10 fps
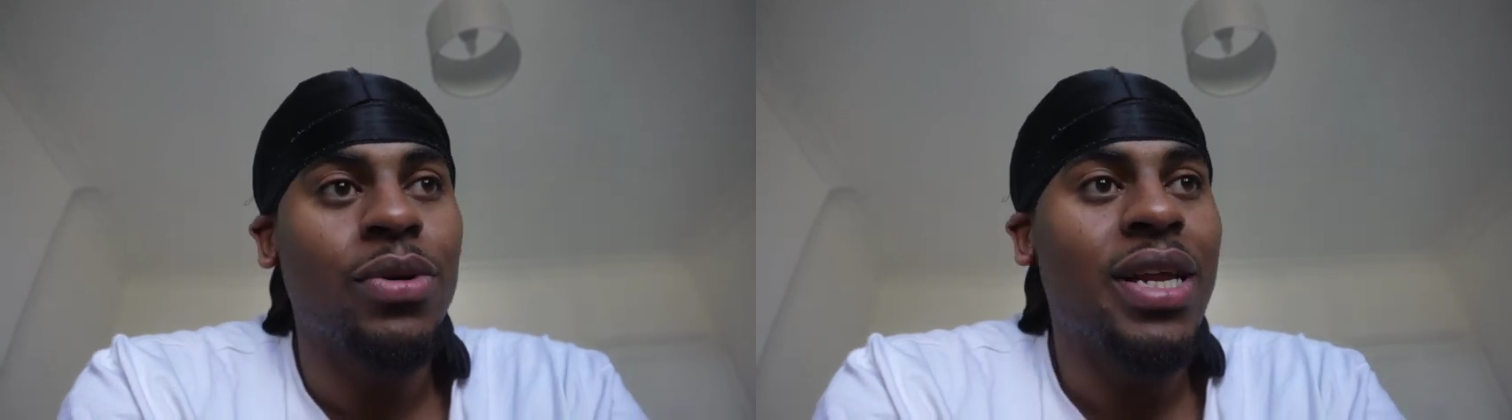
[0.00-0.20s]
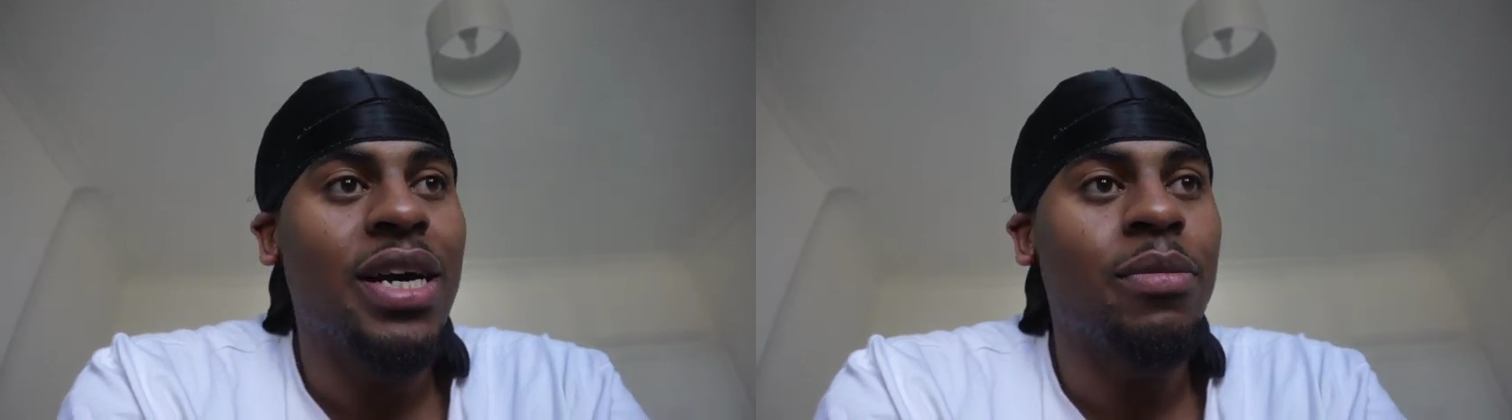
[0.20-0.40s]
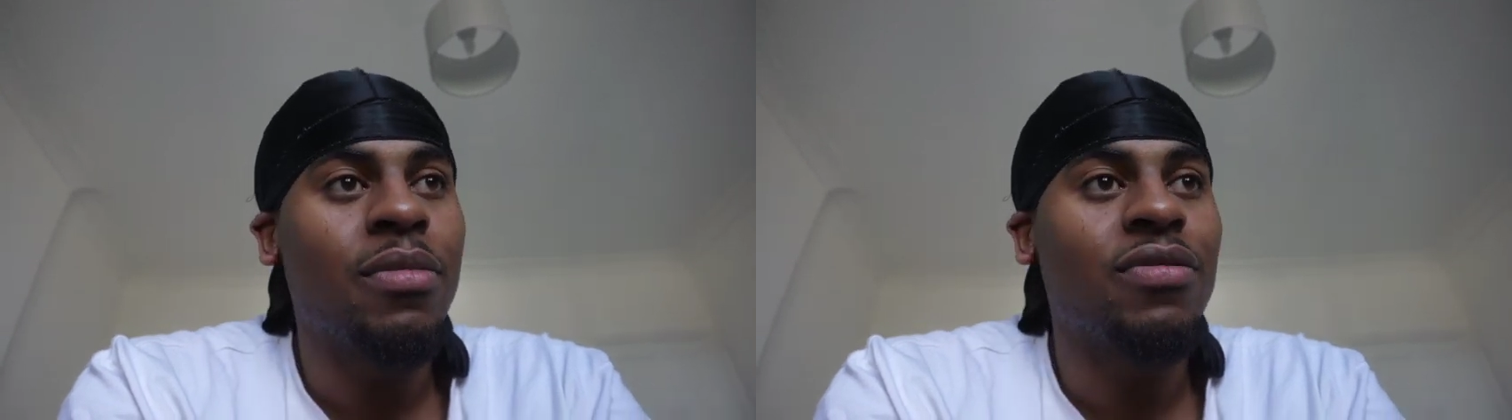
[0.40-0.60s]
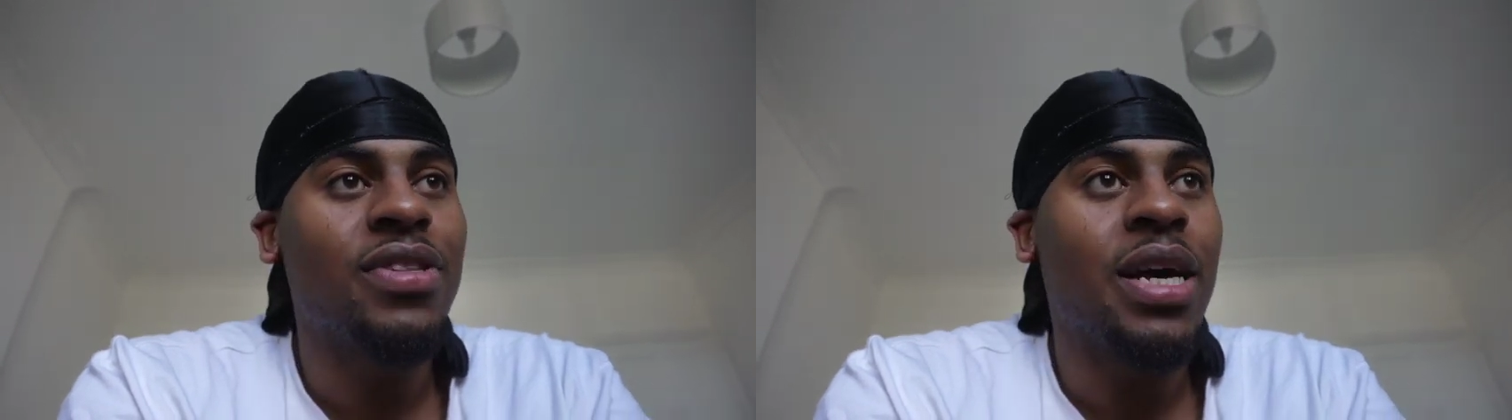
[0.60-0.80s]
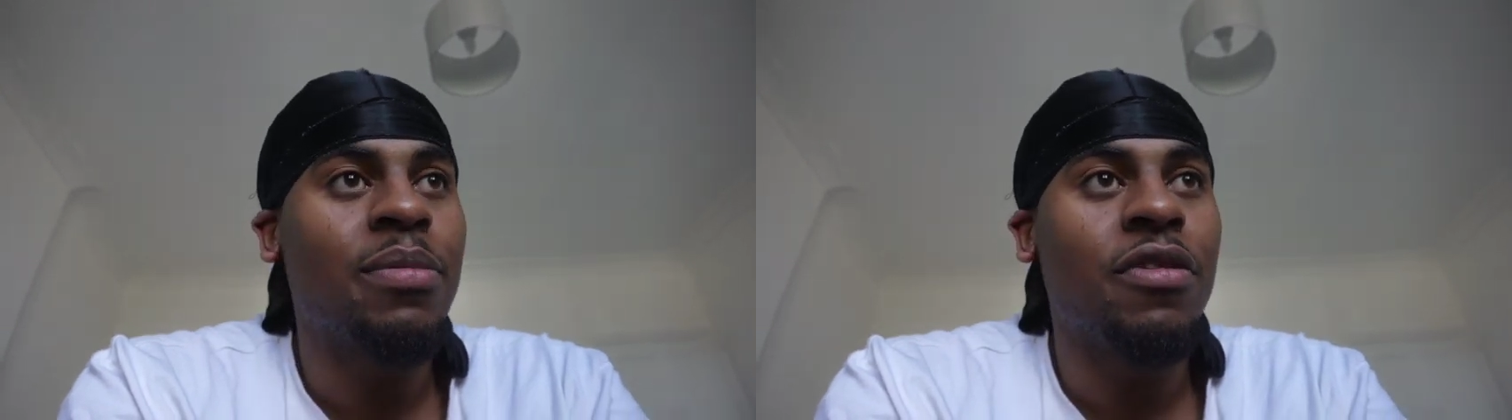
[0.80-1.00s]
in like a month's
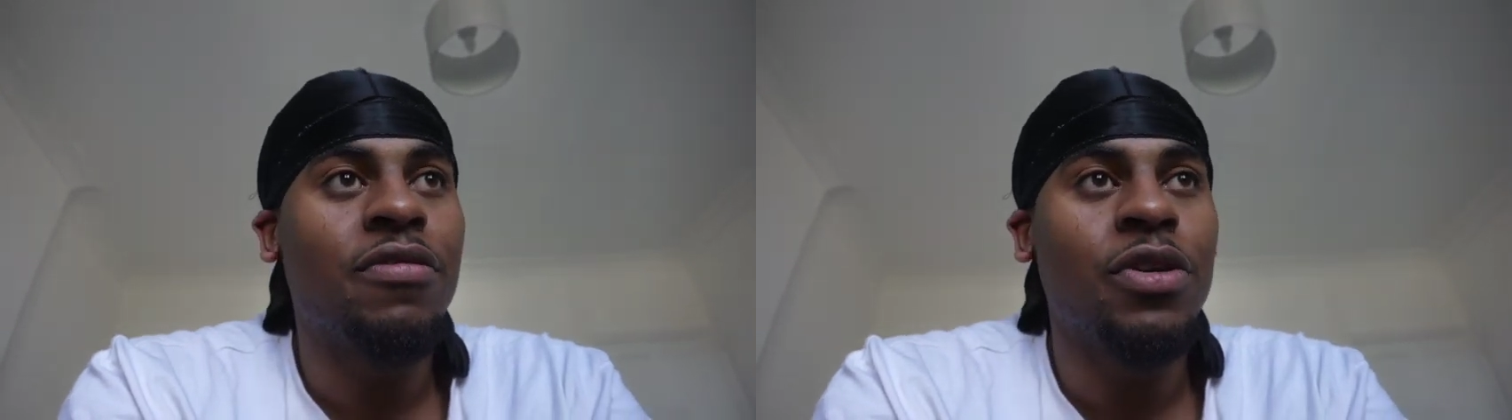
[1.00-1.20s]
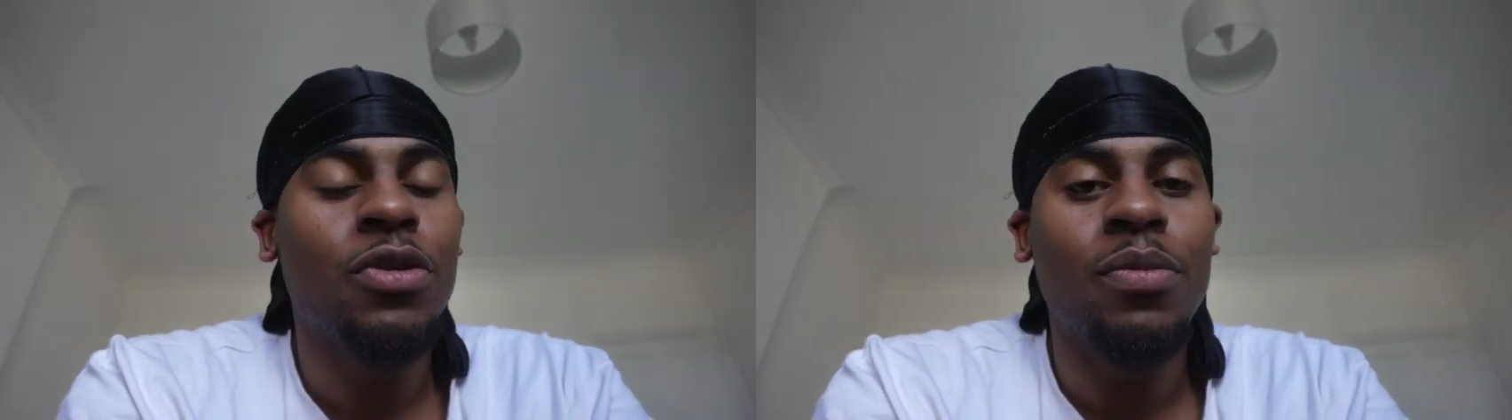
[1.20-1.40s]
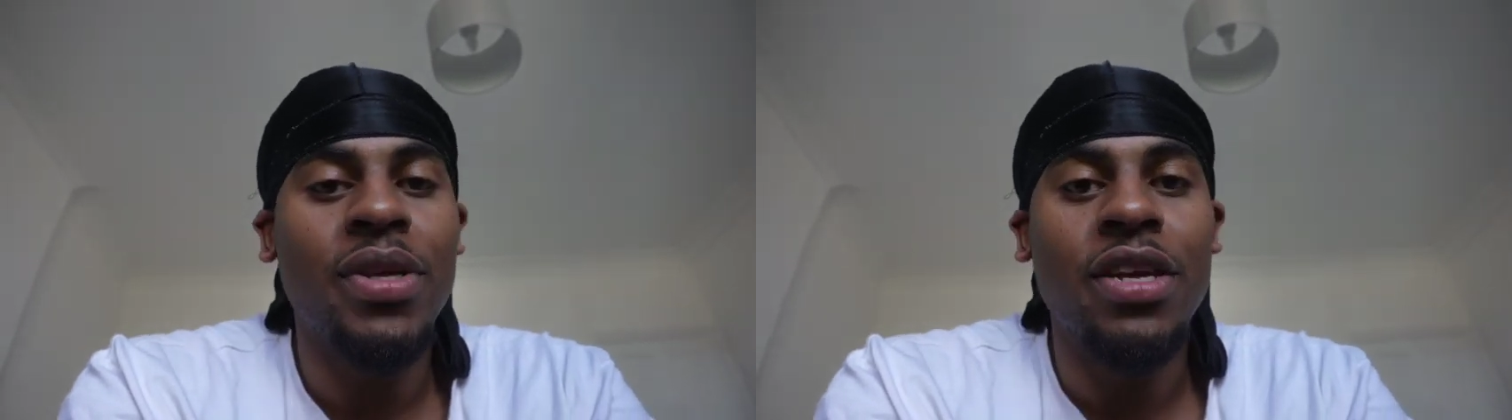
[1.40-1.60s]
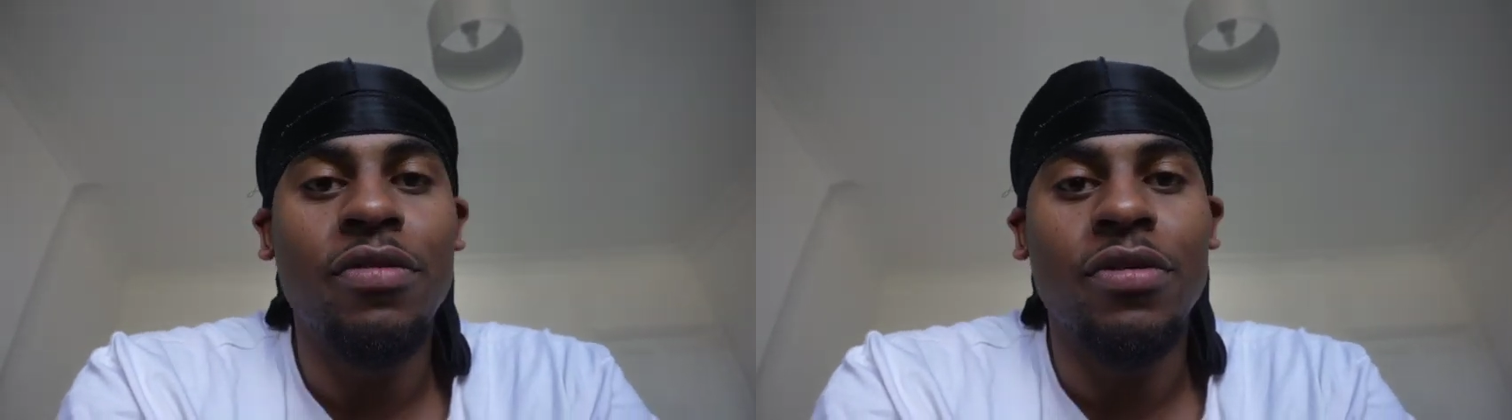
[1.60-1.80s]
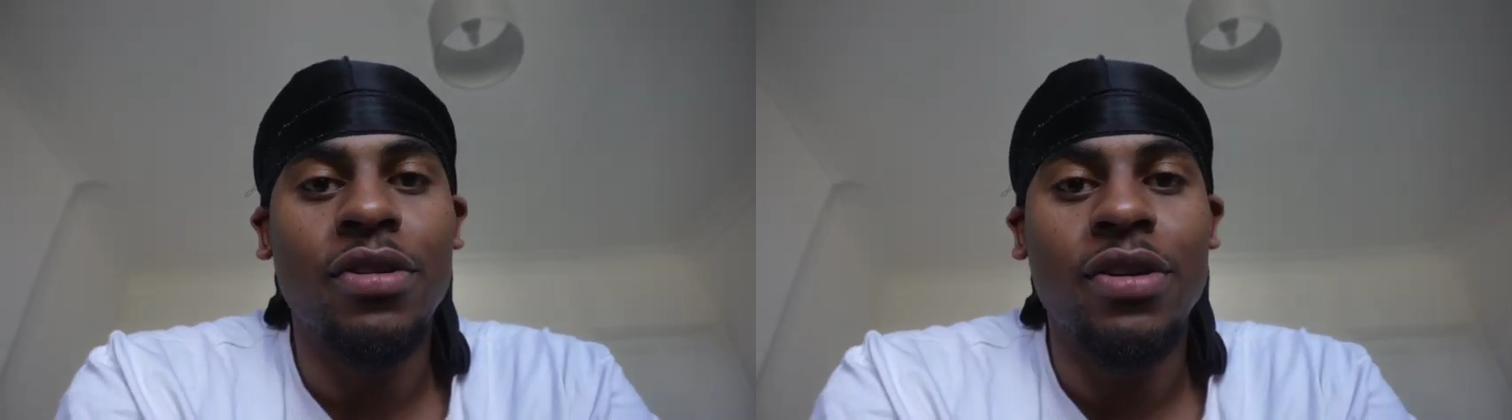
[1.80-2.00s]
time, everything could be
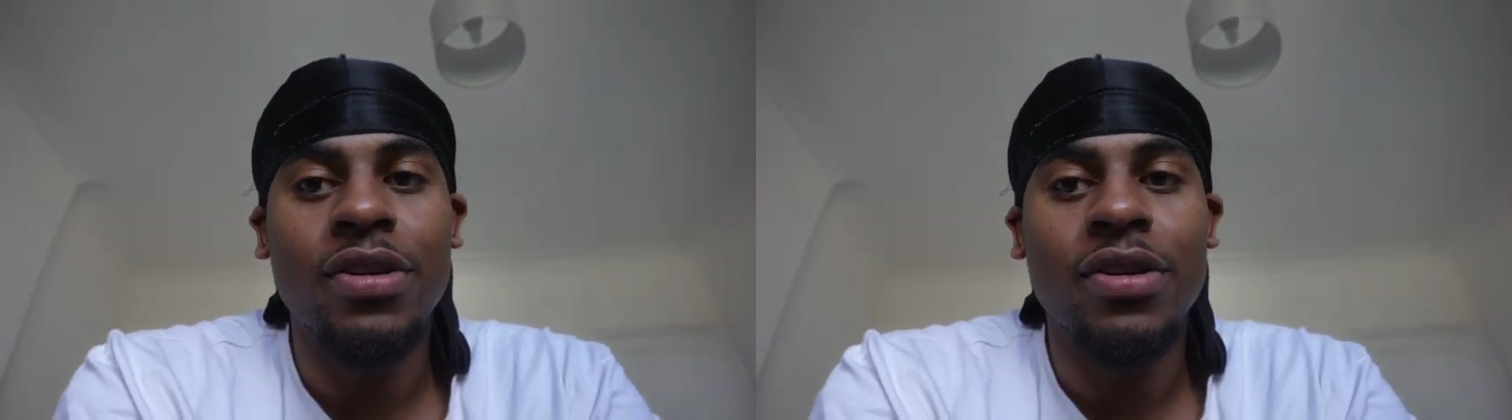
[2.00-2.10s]
different.